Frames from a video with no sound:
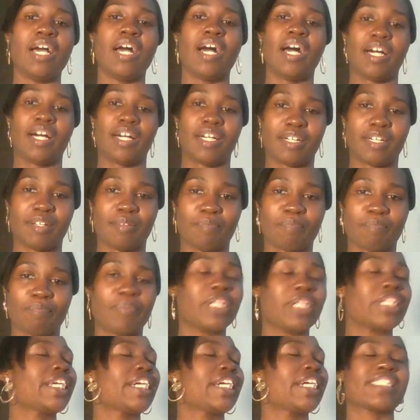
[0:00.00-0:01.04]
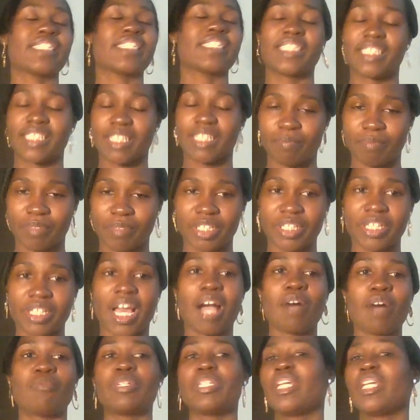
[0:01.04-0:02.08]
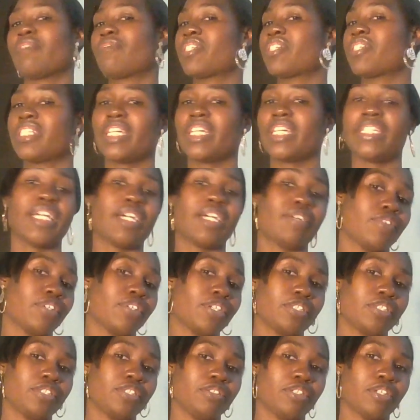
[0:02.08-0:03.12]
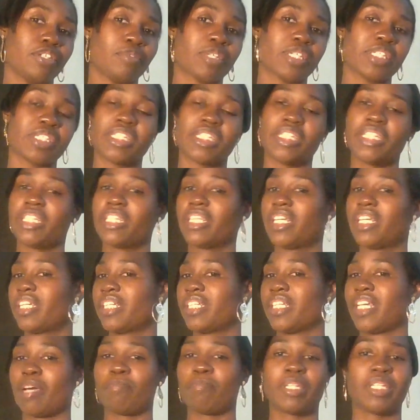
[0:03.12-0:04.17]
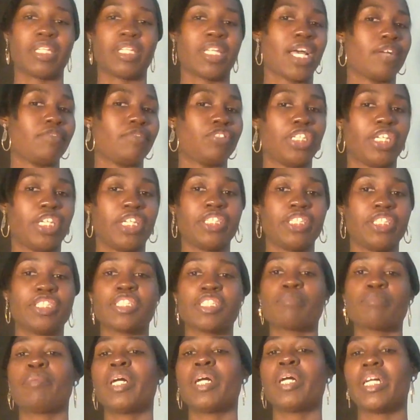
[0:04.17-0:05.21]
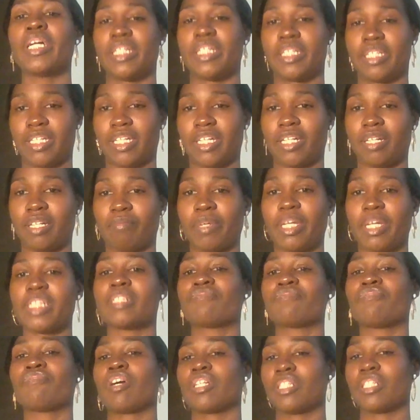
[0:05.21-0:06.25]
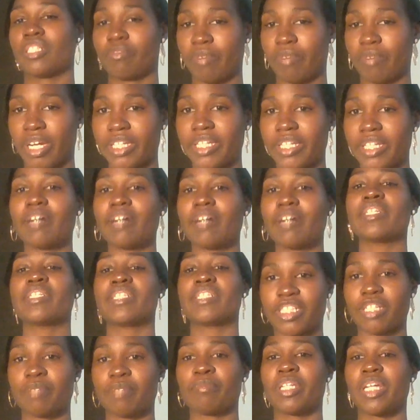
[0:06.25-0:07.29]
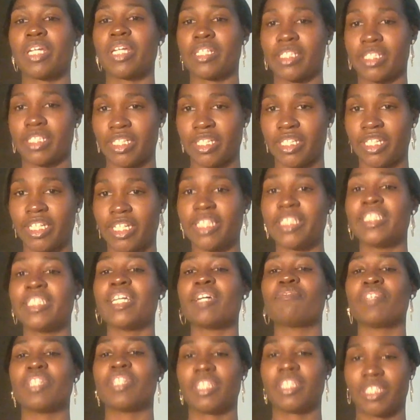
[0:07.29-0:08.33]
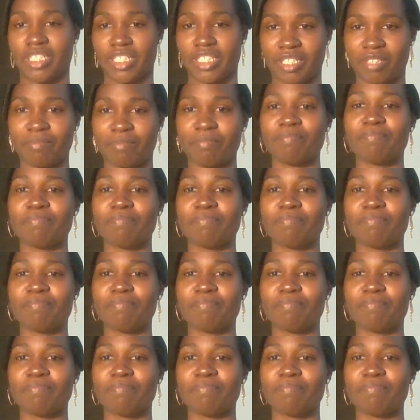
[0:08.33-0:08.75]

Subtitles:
But yes, it's something I will never say never, because anything can happen, life changes. But as part as right now, it's something I see indefinitely.